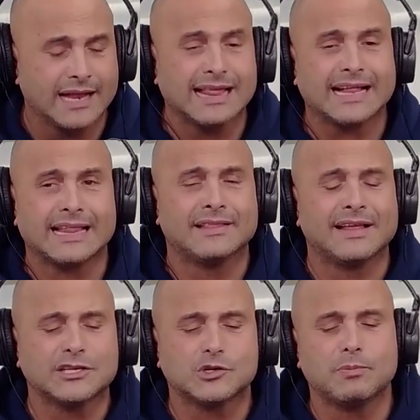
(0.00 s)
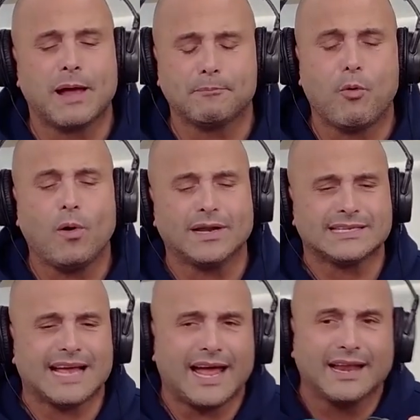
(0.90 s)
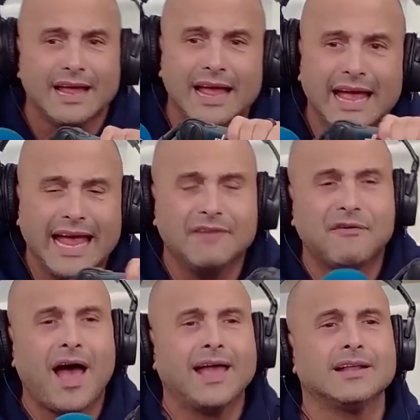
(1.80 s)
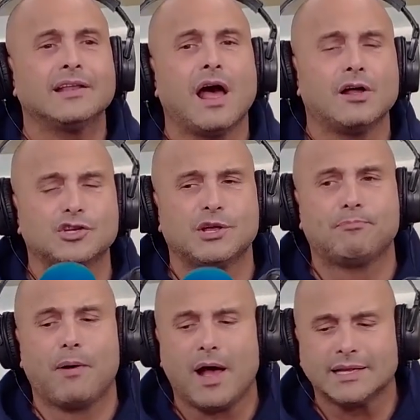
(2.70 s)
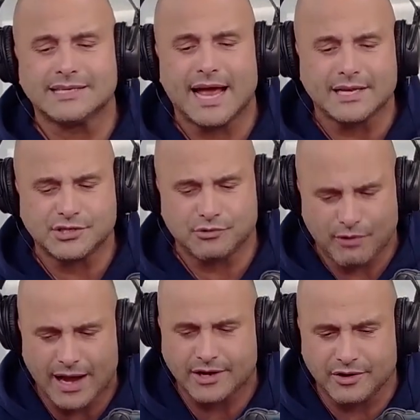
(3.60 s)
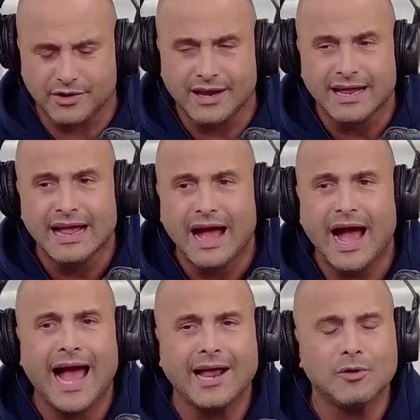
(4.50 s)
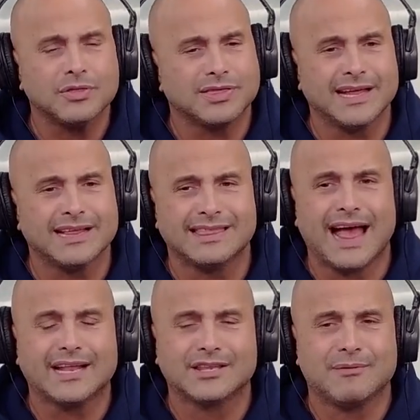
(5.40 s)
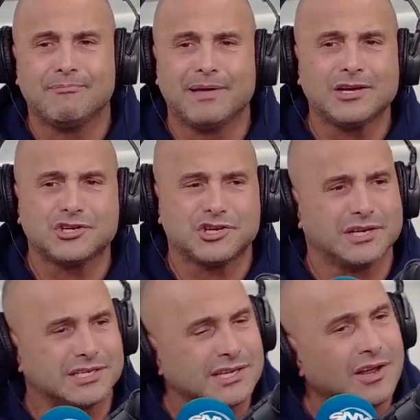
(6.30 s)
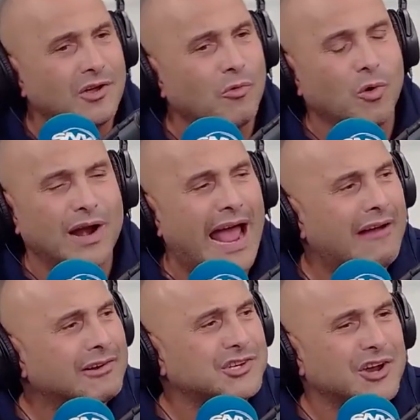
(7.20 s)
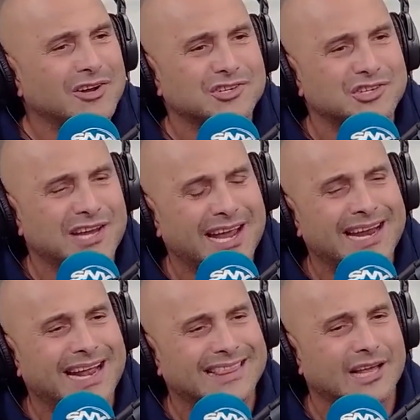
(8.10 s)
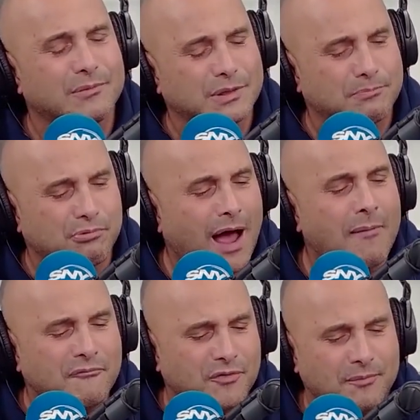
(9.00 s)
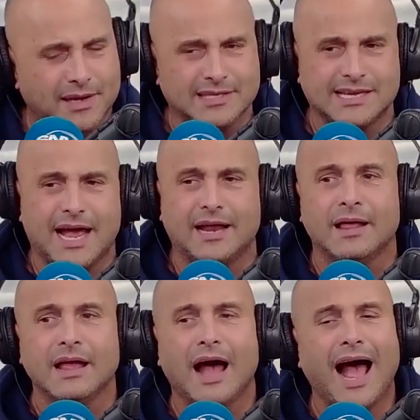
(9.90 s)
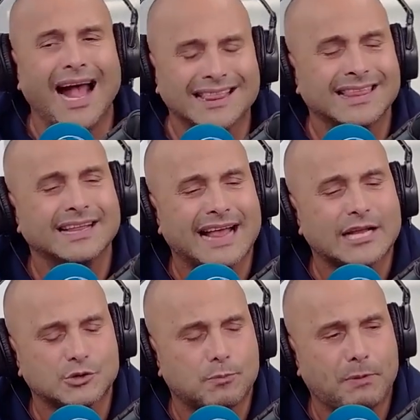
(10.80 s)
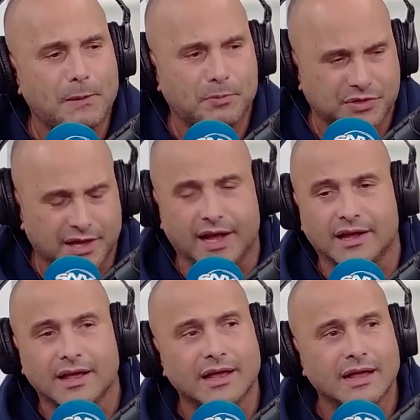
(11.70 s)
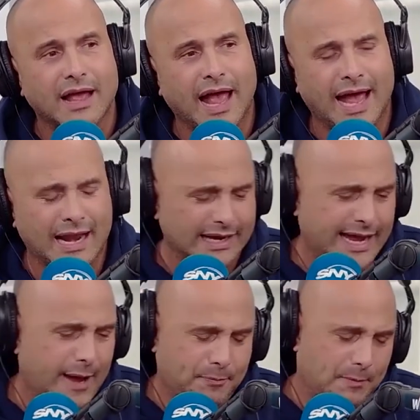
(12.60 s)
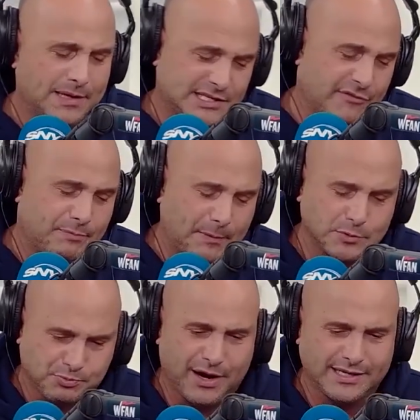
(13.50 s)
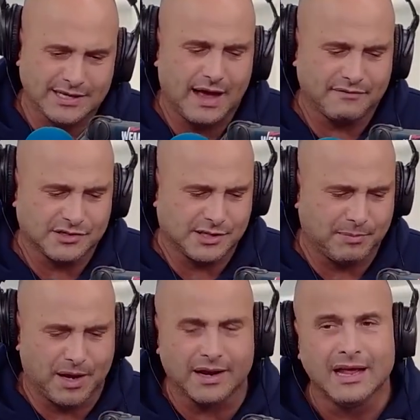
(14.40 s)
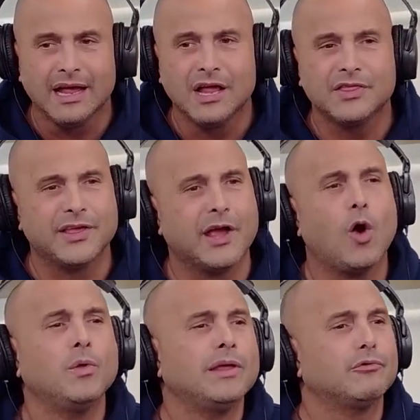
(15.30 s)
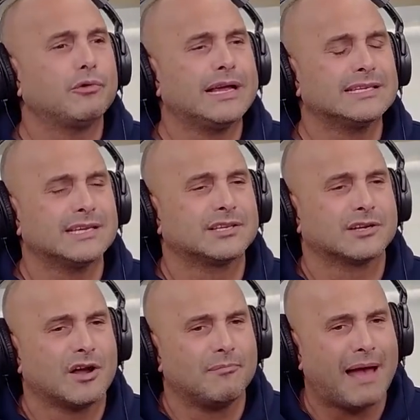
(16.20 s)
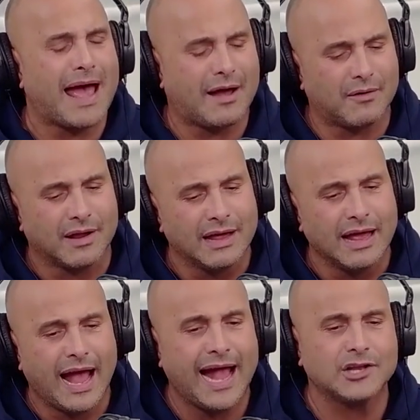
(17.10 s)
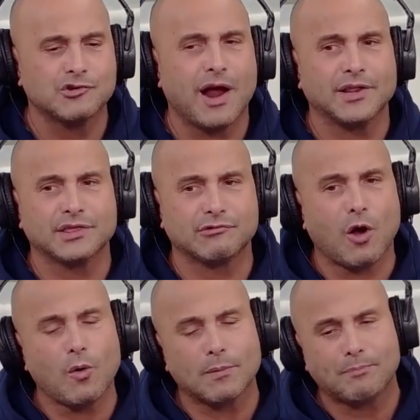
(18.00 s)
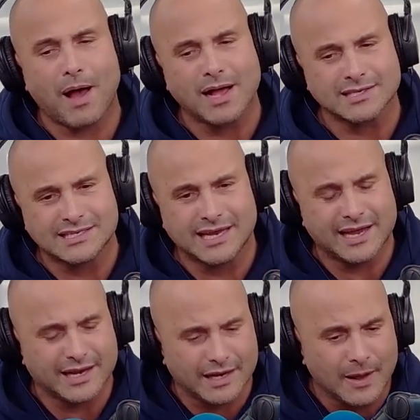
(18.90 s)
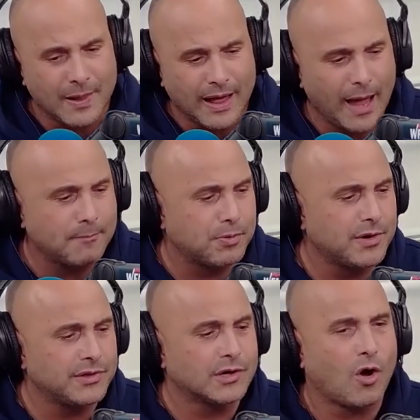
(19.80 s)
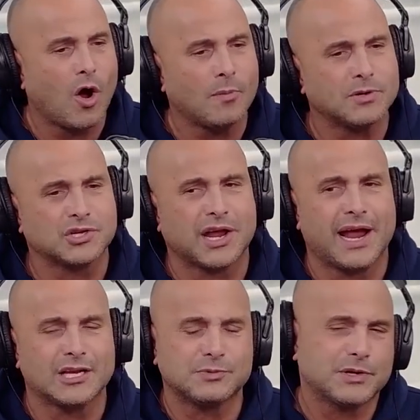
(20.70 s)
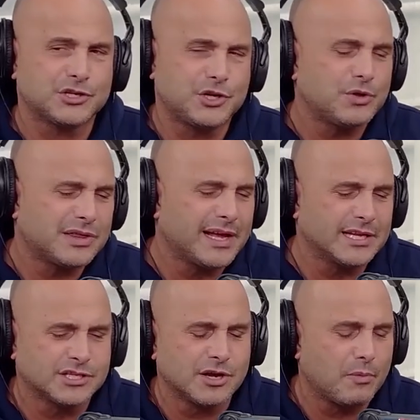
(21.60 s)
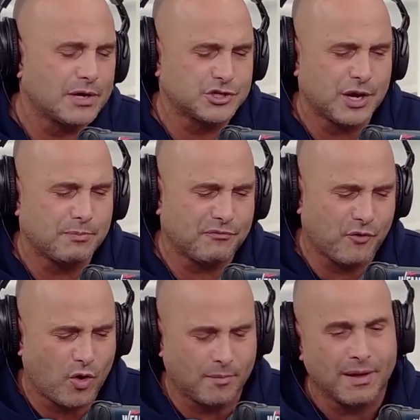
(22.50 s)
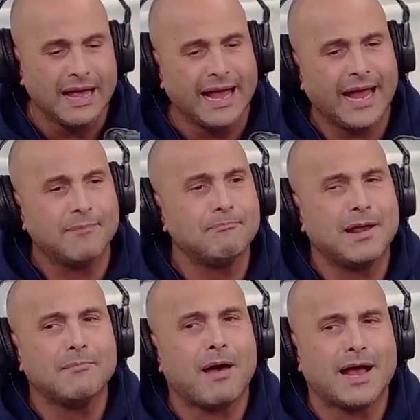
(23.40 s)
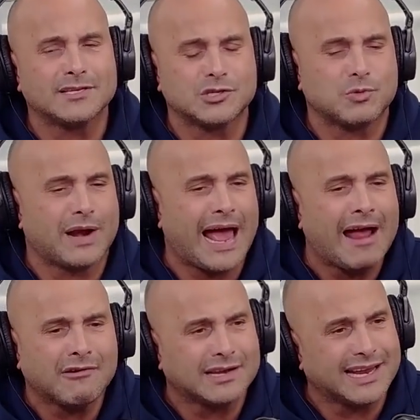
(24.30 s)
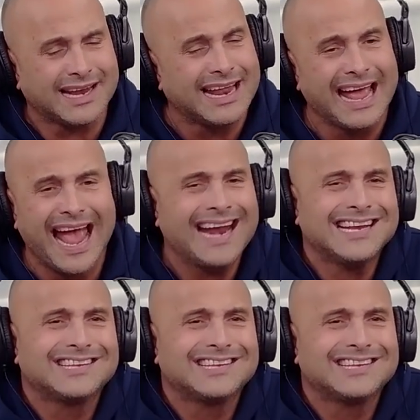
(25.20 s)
this is my point, is that if I acknowledge that Bonds has the record, I don't think that diminishes what Aaron Judge did. And I think the problem for me is that I think that's what people think. And I can't put myself in people's brains, obviously, but the only reason to come out and try to throw what Bonds did and put in the garbage cans because you think in some way, shape, or form, Craig, it minimizes what Aaron did, and it